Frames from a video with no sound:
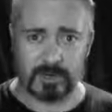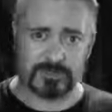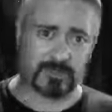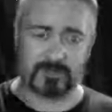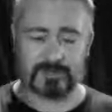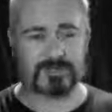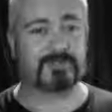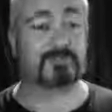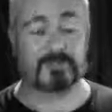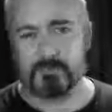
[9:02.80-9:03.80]
an extreme general
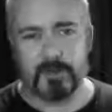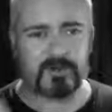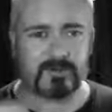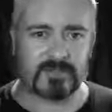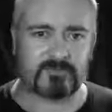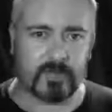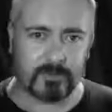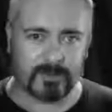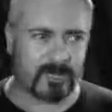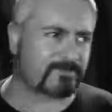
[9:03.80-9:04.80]
console, point into this
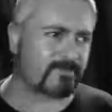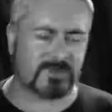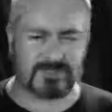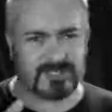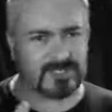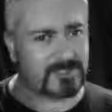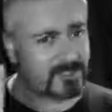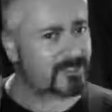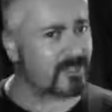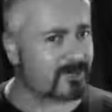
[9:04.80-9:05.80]
video and go, just
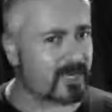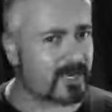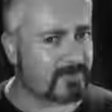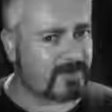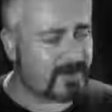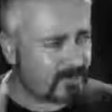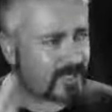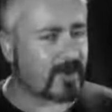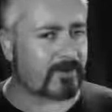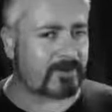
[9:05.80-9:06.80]
just settle down a bit, give it
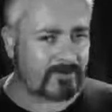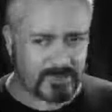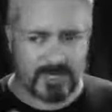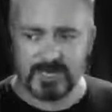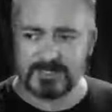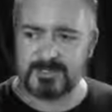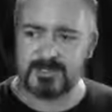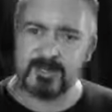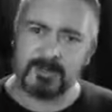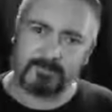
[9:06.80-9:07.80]
a go, give it a
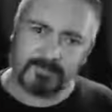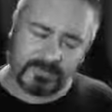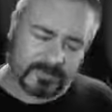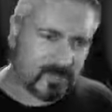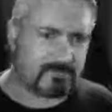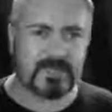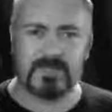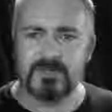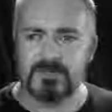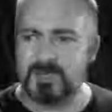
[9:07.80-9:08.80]
chance. Don't be
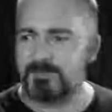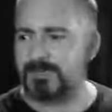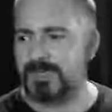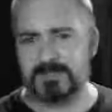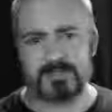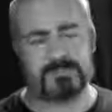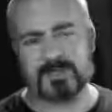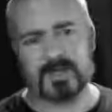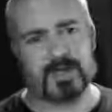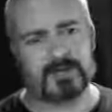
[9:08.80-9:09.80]
a noob, don't be don't
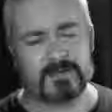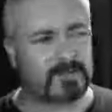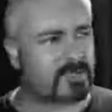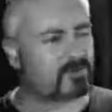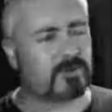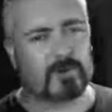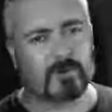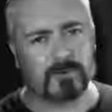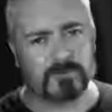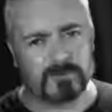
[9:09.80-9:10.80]
be a hater, don't be a
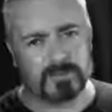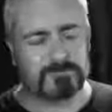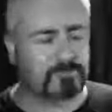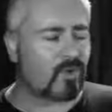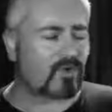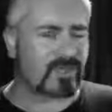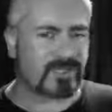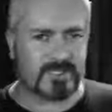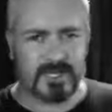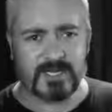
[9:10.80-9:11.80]
troll. It's
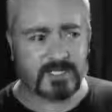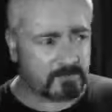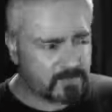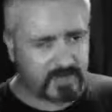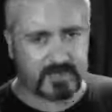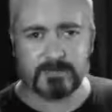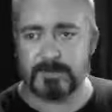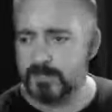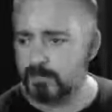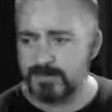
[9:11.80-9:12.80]
boring and tedious and
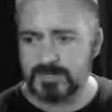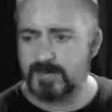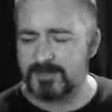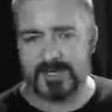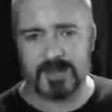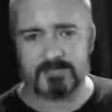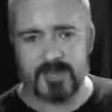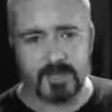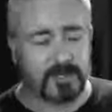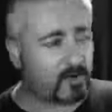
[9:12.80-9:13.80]
predictable, and you're all saying the same
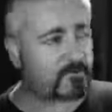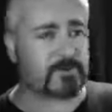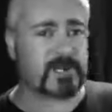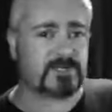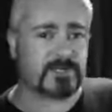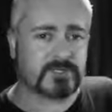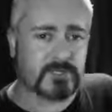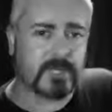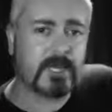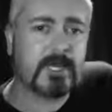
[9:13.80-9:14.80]
thing, and you're not very
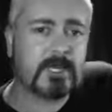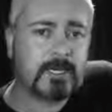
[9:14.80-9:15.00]
interesting.